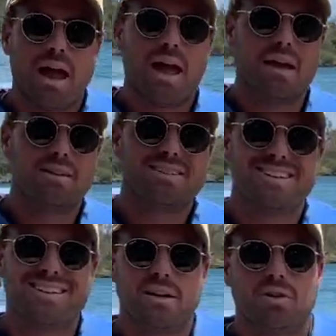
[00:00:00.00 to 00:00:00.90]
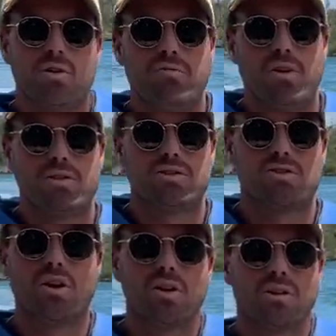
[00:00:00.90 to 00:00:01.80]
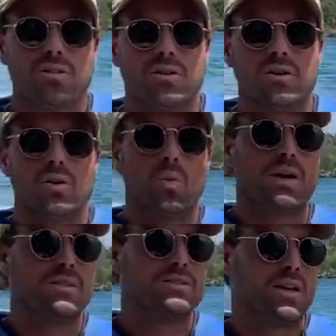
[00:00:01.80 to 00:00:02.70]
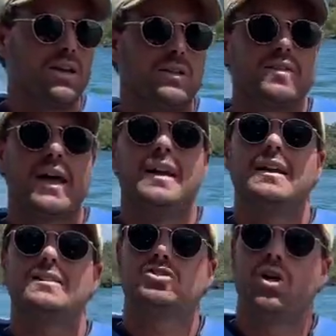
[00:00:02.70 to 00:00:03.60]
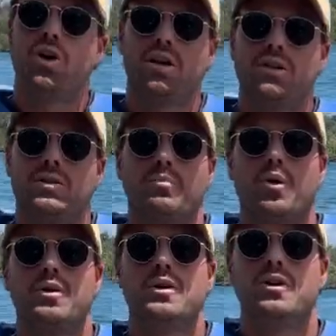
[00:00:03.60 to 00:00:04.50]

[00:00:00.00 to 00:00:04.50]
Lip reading: and the reverse stroke, we can see that that is turning the boat